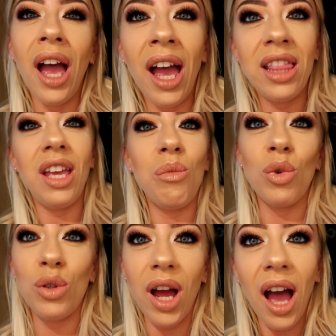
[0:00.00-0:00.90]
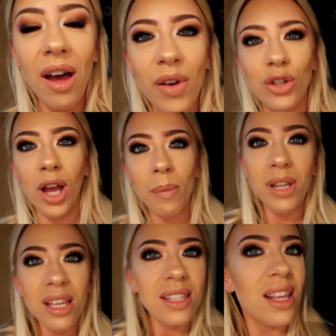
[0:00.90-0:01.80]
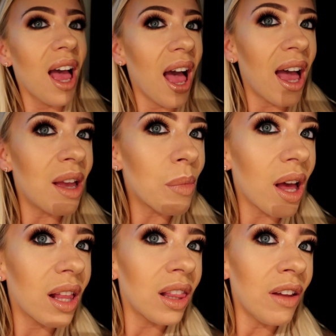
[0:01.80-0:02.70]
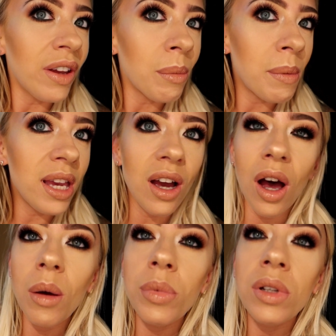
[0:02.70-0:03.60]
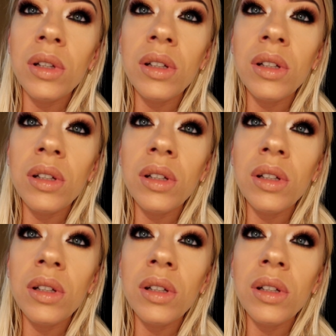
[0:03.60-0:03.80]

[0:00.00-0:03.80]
And then we're going to have our Japanese. I am loving my makeup.